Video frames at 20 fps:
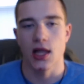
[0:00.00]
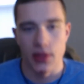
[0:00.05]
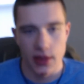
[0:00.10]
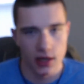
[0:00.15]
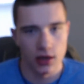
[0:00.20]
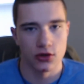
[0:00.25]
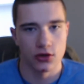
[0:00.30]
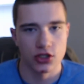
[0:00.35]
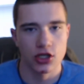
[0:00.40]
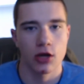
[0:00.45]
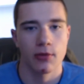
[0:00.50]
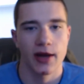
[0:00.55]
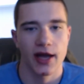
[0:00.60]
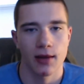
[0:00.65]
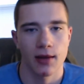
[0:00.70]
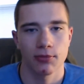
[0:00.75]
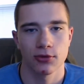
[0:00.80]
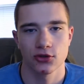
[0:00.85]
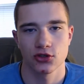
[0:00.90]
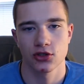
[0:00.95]
There goes all
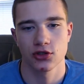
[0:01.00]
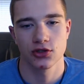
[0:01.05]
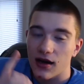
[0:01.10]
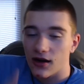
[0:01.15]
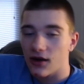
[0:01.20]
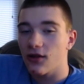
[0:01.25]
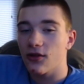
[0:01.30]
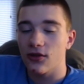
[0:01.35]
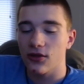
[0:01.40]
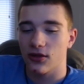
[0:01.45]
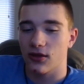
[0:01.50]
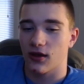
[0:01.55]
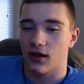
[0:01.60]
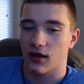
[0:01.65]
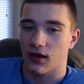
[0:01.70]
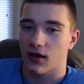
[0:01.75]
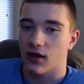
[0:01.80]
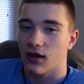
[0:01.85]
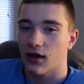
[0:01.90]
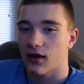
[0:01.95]
my apple juice. And another
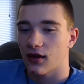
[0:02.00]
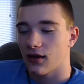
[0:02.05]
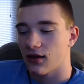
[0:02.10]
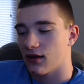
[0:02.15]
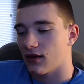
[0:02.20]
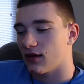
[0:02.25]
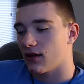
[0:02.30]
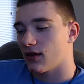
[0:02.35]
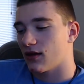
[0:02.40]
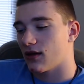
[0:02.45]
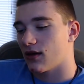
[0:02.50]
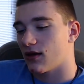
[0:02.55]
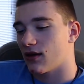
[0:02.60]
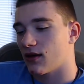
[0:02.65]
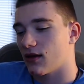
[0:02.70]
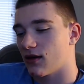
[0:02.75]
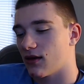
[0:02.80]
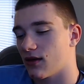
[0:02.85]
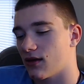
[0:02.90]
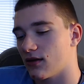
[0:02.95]
thing
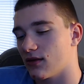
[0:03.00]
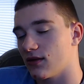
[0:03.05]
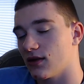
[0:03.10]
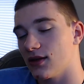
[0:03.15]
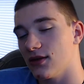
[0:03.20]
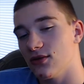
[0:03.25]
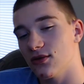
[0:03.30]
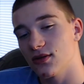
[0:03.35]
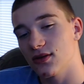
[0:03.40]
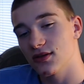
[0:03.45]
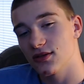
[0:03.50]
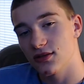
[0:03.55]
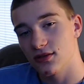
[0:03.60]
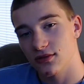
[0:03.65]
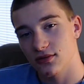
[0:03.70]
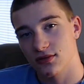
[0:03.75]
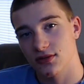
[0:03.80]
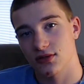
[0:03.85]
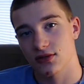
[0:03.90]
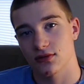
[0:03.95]
that you can
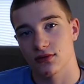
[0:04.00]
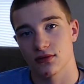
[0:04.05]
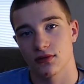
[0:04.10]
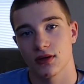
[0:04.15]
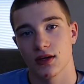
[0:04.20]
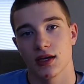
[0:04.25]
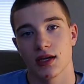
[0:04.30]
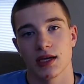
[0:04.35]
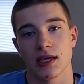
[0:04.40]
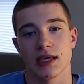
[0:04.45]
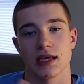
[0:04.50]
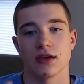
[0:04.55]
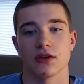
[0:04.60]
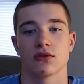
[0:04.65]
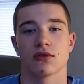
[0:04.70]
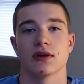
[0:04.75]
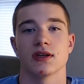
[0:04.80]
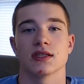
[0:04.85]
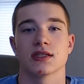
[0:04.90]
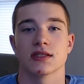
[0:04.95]
do to
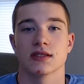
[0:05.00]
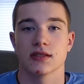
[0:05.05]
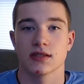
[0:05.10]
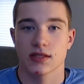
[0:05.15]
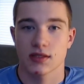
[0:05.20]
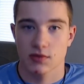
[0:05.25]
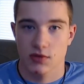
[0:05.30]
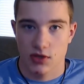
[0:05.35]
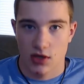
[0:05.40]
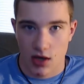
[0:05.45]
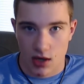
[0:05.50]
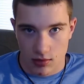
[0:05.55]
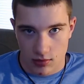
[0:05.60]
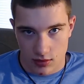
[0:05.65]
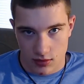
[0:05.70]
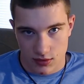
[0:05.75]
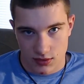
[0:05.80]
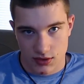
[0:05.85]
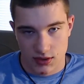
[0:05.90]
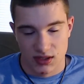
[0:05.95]
increase
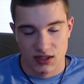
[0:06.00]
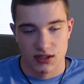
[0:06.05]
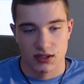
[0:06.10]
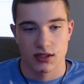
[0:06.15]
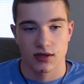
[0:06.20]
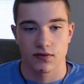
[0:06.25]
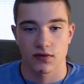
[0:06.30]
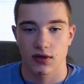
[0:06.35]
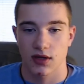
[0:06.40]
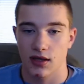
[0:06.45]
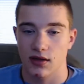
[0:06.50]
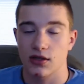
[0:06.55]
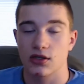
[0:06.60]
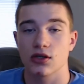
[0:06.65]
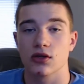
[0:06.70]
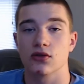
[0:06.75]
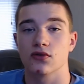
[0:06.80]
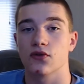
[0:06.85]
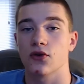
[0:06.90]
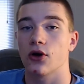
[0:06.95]
subscribers and stuff you get,
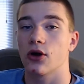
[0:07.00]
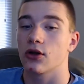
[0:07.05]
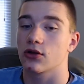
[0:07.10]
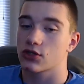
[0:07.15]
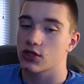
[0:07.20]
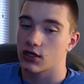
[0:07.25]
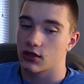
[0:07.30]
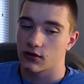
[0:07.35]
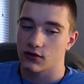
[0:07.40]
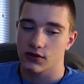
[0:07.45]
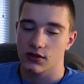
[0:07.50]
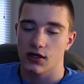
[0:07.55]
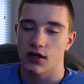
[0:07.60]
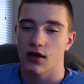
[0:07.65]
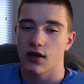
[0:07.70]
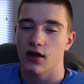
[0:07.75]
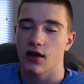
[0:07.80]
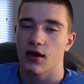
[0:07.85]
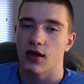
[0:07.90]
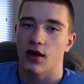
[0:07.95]
this goes for all channels.
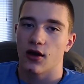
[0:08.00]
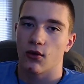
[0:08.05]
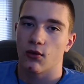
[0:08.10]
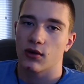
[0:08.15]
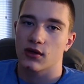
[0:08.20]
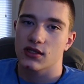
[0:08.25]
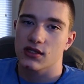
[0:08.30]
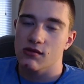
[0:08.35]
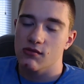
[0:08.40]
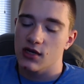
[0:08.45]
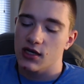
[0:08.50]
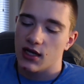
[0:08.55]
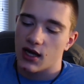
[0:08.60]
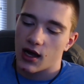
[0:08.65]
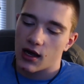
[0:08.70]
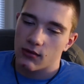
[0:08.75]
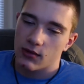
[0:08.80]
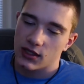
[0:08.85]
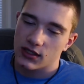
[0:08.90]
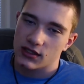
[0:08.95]
When somebody
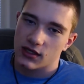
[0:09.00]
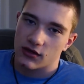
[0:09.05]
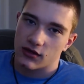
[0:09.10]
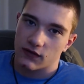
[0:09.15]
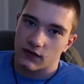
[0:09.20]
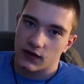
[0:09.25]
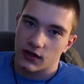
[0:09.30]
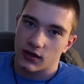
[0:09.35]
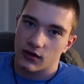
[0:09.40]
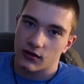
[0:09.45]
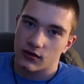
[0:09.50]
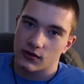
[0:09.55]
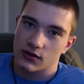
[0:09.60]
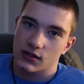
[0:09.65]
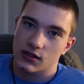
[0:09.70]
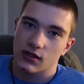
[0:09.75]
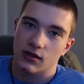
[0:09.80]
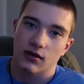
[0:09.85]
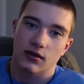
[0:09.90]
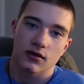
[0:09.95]
comments on your
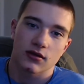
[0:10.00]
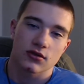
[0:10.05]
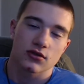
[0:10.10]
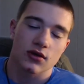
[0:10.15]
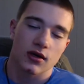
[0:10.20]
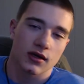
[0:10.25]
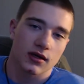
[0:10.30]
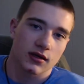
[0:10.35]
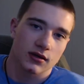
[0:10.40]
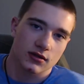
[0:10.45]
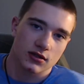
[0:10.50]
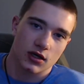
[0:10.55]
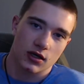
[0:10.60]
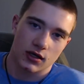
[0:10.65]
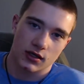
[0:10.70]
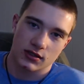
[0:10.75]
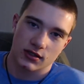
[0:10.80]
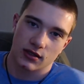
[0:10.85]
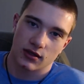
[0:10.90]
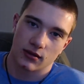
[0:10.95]
videos, try to
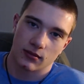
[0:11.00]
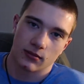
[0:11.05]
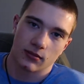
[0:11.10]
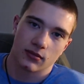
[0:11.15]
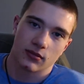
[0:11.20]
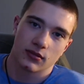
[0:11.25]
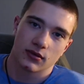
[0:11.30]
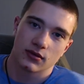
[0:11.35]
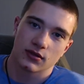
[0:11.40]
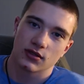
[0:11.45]
talk to them.